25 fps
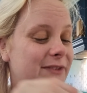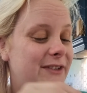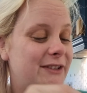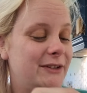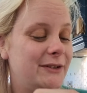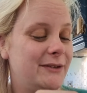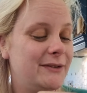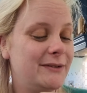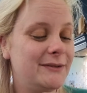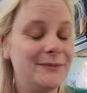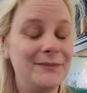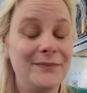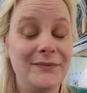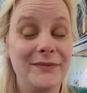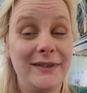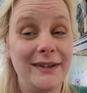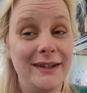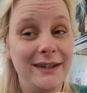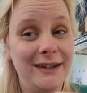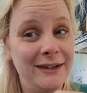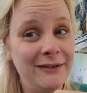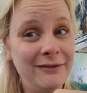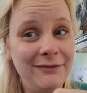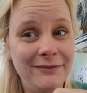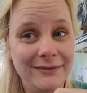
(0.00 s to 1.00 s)
So
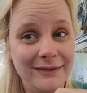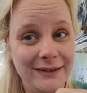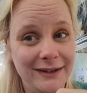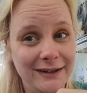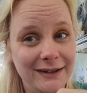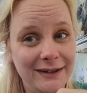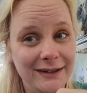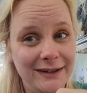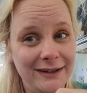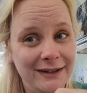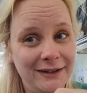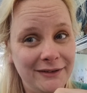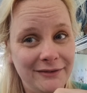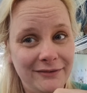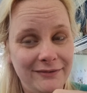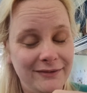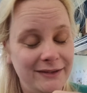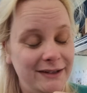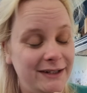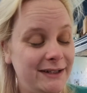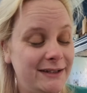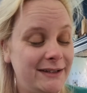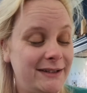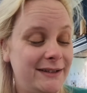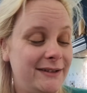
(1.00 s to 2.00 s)
if
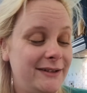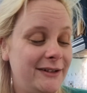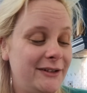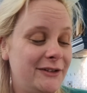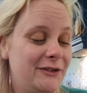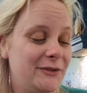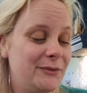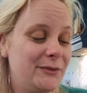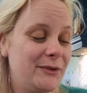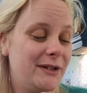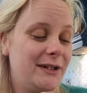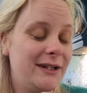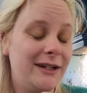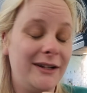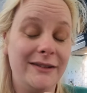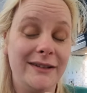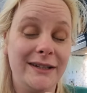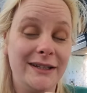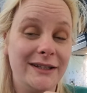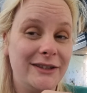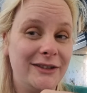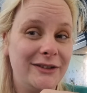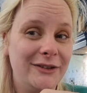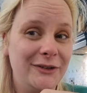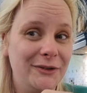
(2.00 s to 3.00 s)
this doesn't work out,
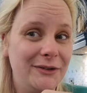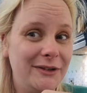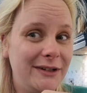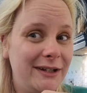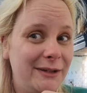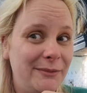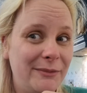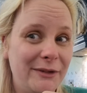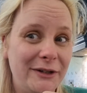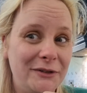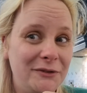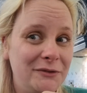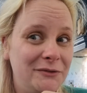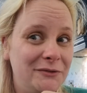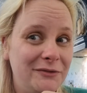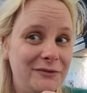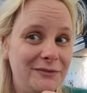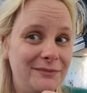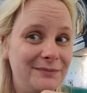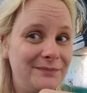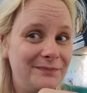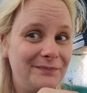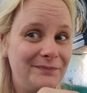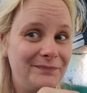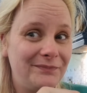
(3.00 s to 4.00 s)
it's totally my own
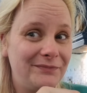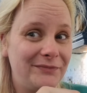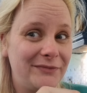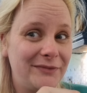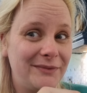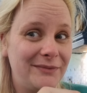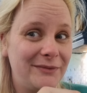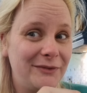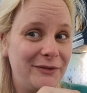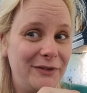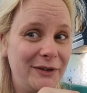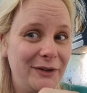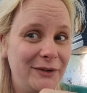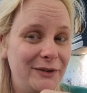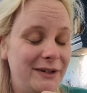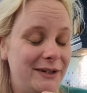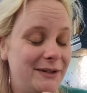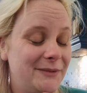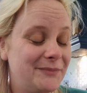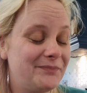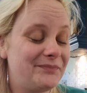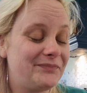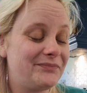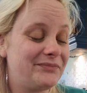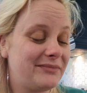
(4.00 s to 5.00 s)

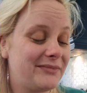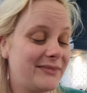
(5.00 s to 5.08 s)
failure.